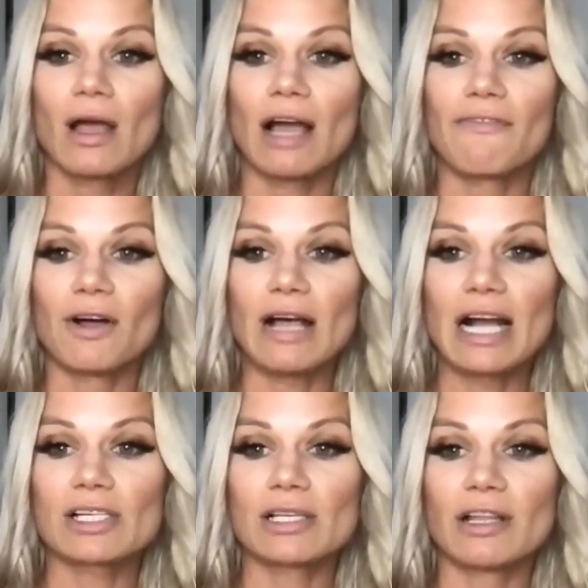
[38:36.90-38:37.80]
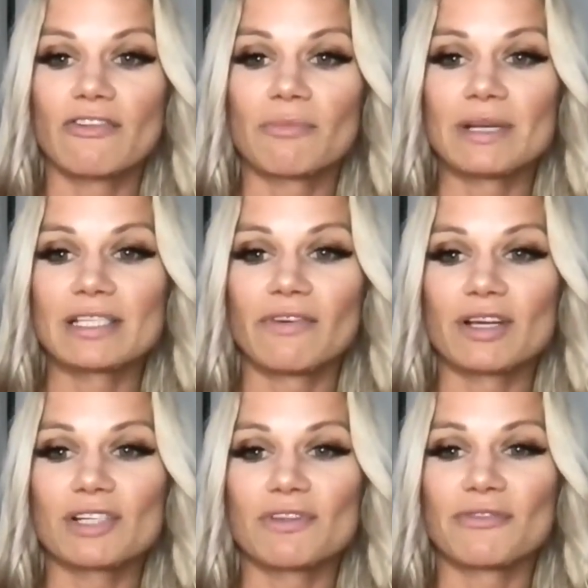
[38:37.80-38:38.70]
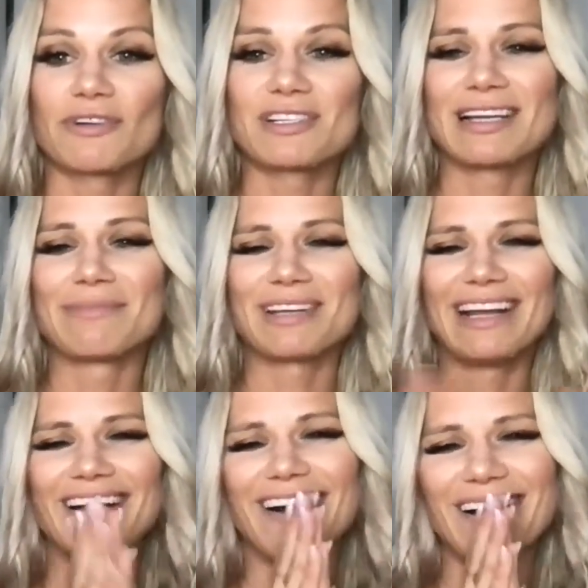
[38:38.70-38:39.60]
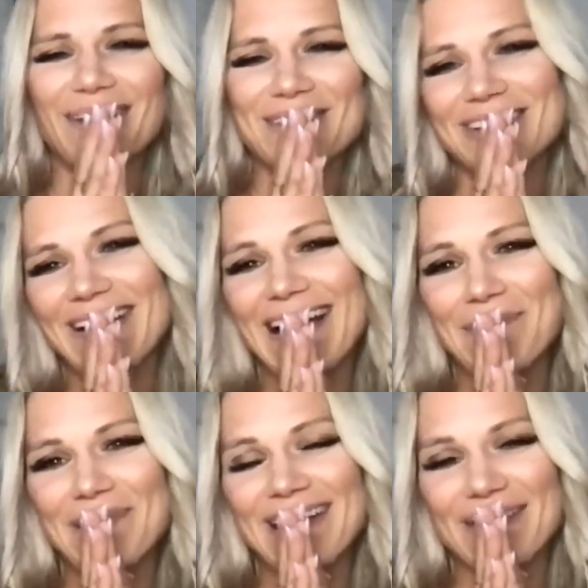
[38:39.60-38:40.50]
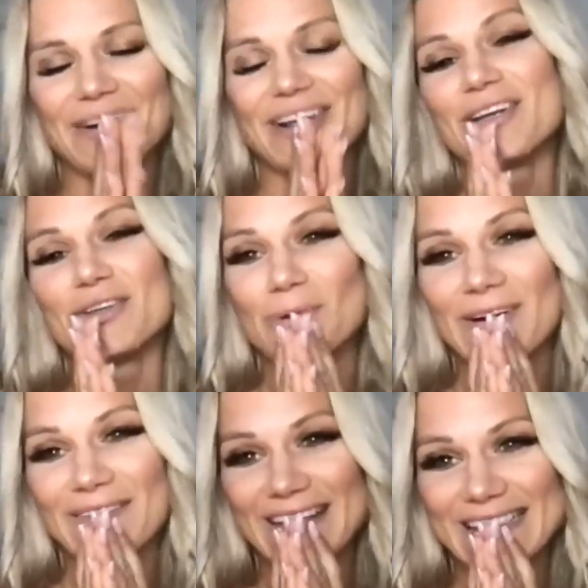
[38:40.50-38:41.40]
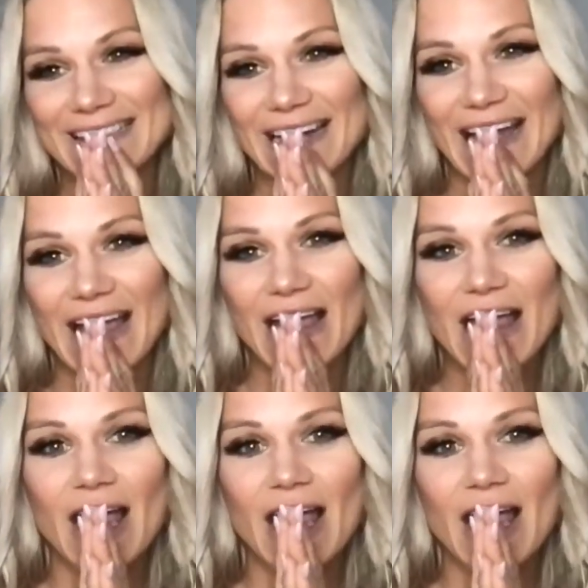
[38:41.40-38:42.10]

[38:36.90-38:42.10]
I felt actually love for myself for the first time today. Oh, I'm so happy. And we're going to do more of this today.